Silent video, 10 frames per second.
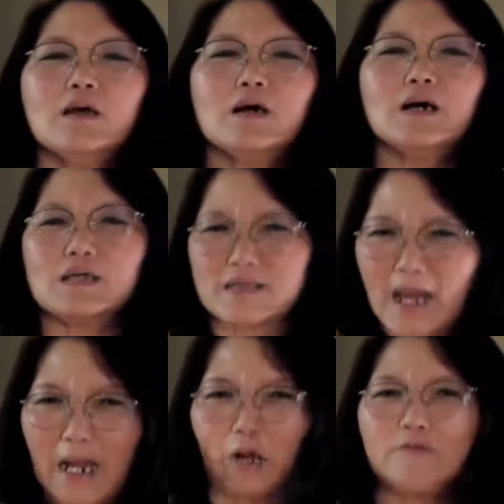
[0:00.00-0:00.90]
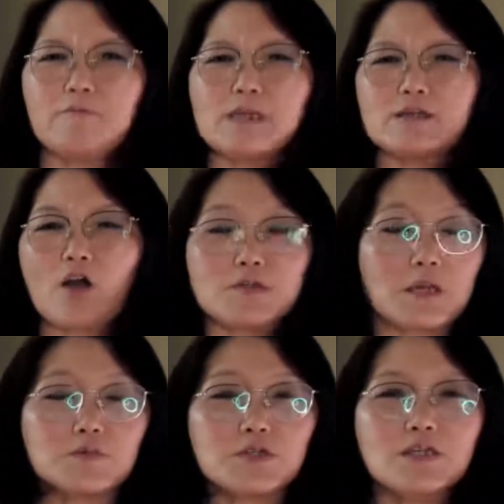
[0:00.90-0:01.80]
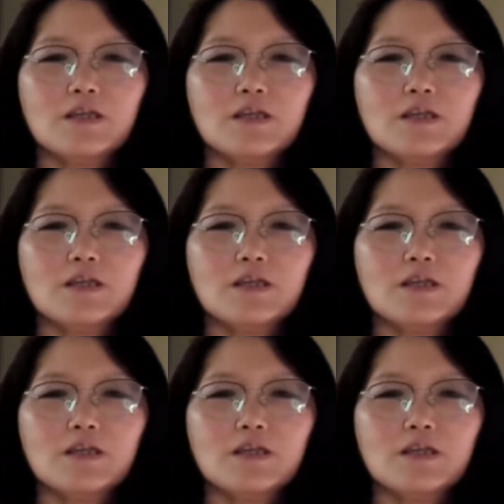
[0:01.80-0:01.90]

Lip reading: a ton of misconception.